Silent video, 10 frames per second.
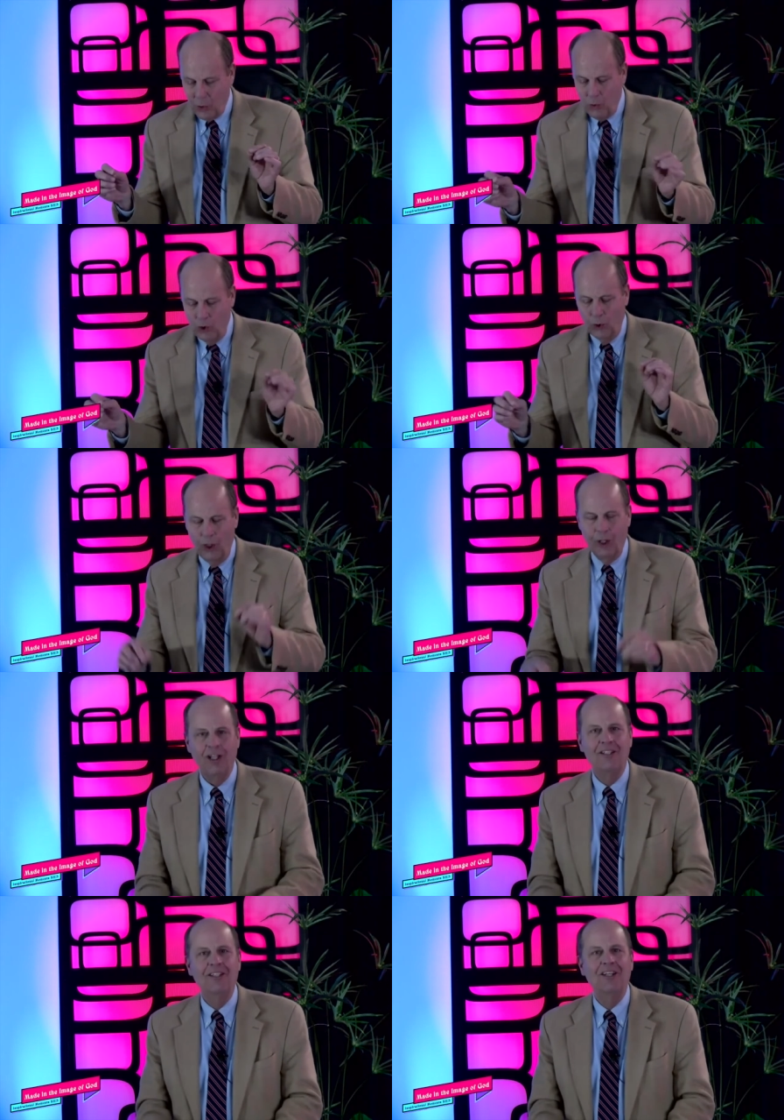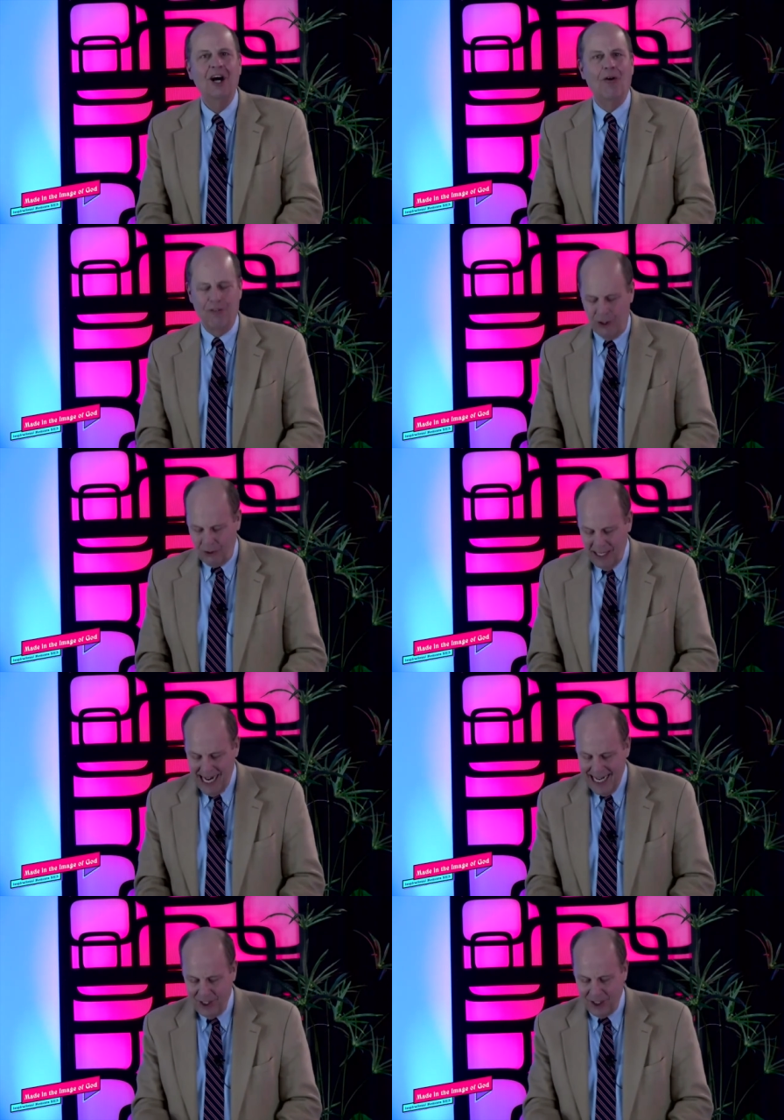rule over
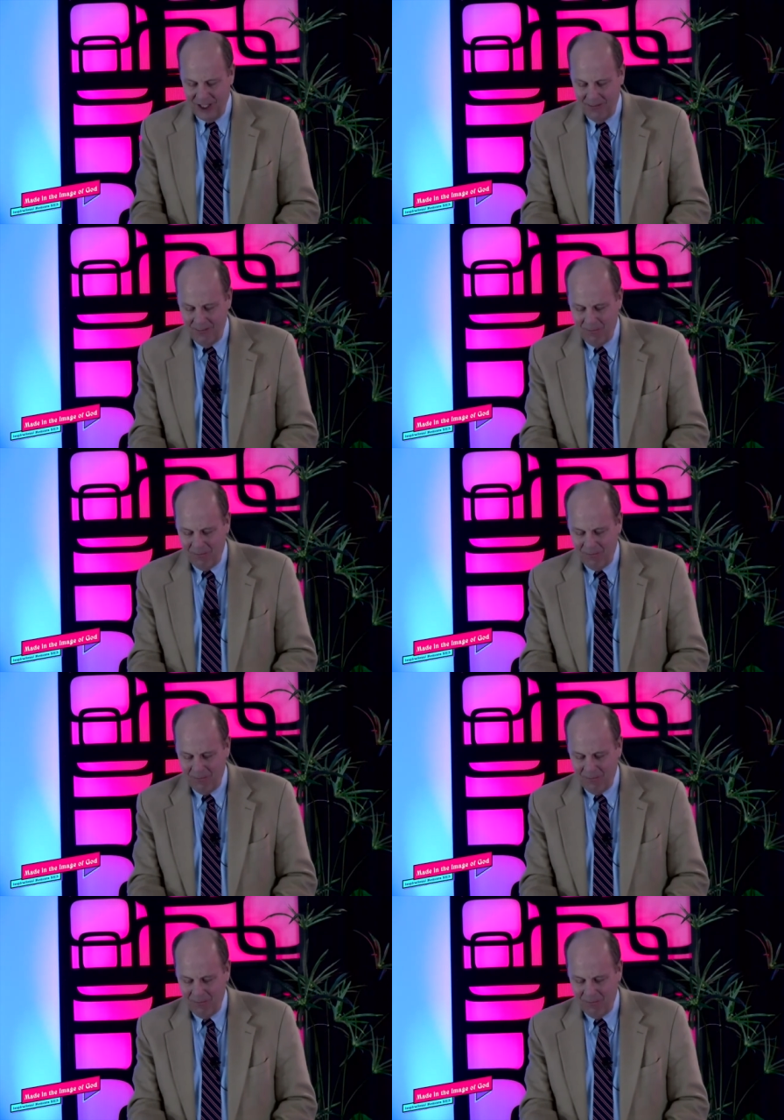creation.